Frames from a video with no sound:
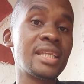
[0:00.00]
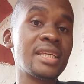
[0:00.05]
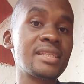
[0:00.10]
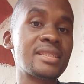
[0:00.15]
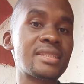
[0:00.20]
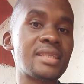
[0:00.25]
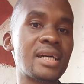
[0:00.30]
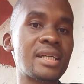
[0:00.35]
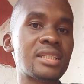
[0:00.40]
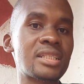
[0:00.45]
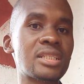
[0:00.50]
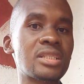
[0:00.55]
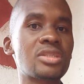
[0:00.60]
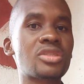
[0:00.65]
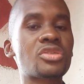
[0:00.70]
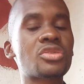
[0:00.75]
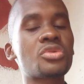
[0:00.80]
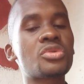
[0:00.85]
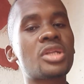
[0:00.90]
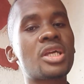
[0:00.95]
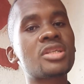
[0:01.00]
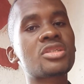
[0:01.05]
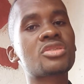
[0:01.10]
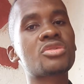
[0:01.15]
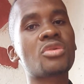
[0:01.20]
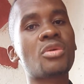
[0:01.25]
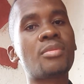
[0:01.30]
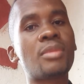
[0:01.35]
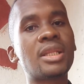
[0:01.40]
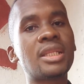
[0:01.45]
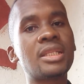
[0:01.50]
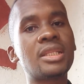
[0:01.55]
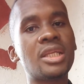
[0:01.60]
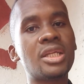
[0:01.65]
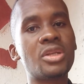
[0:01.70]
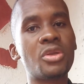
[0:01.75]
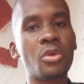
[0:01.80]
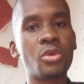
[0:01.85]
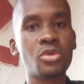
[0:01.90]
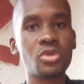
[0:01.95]
things that students normally
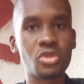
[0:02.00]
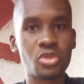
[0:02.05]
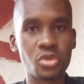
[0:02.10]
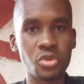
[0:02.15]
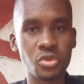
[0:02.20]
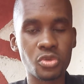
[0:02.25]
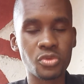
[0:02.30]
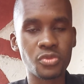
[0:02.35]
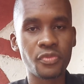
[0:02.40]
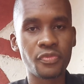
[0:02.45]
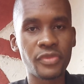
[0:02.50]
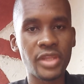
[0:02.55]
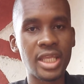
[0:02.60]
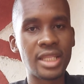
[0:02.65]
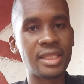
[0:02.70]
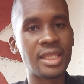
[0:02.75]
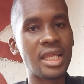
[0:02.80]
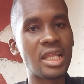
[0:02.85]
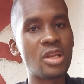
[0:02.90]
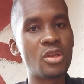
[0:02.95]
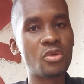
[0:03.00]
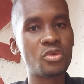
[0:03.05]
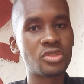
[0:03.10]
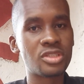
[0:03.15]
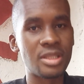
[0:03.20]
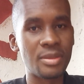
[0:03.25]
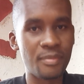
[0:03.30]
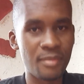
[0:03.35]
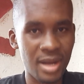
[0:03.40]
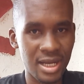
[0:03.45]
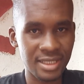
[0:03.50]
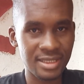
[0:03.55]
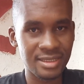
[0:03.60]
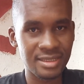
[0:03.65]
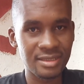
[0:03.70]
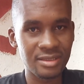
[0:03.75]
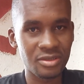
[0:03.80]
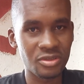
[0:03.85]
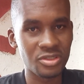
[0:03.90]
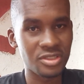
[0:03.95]
they don't do and they lose the
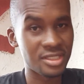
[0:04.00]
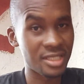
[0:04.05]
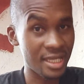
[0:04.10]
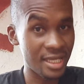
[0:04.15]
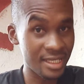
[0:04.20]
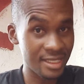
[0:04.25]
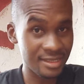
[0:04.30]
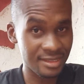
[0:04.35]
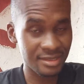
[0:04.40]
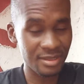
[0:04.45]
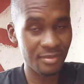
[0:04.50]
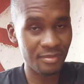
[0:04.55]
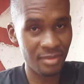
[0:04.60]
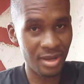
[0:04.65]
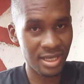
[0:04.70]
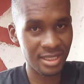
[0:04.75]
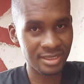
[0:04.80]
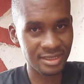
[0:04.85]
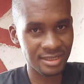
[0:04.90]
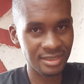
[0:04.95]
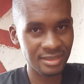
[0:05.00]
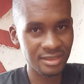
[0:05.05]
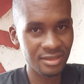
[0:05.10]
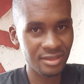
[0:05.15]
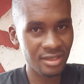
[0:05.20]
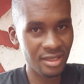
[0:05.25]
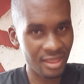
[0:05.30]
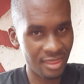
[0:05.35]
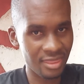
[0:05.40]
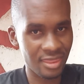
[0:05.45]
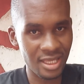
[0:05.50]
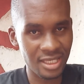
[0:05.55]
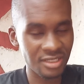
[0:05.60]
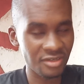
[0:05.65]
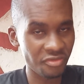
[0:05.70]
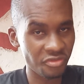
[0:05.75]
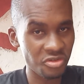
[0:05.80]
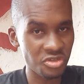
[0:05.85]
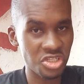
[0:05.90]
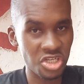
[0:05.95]
marks, because there is a marks in that.
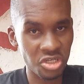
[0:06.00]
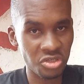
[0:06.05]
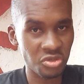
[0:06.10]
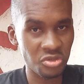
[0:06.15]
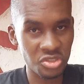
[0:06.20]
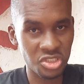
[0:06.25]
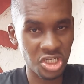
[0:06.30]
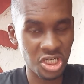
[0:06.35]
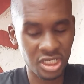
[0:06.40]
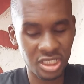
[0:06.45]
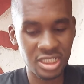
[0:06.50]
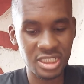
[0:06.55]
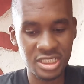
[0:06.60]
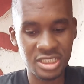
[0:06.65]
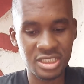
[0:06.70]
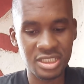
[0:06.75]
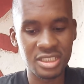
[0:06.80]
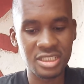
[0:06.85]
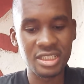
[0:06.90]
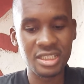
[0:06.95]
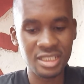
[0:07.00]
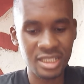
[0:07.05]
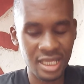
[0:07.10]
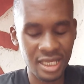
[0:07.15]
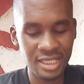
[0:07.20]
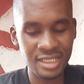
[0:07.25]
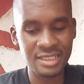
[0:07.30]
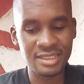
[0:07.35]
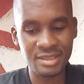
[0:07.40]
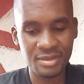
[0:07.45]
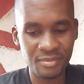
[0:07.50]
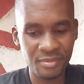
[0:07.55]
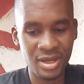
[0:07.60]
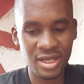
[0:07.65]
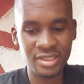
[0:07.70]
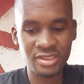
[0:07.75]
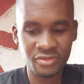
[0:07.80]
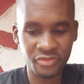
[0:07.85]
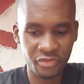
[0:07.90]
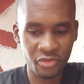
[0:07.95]
If you check your checklist, there is a
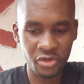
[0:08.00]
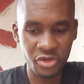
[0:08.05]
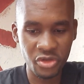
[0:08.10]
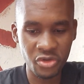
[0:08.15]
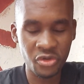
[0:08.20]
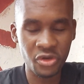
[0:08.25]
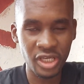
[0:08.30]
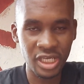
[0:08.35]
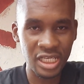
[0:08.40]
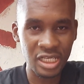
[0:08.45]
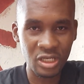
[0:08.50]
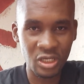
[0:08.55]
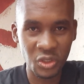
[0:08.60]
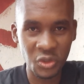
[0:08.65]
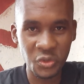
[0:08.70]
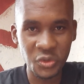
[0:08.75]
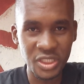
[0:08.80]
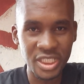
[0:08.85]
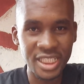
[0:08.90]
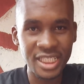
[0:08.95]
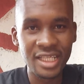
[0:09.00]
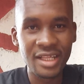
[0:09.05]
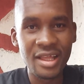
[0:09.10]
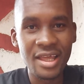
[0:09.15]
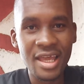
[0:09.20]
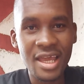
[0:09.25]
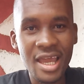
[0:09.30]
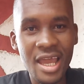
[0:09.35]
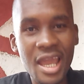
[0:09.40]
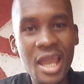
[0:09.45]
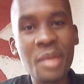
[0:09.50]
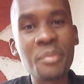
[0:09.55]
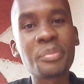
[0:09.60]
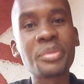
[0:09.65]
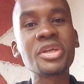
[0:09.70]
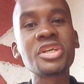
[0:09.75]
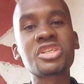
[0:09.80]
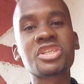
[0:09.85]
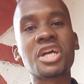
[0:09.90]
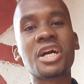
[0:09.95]
marks for you, including a
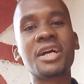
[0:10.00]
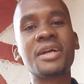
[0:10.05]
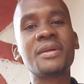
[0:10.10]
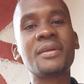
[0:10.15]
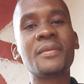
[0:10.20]
picture.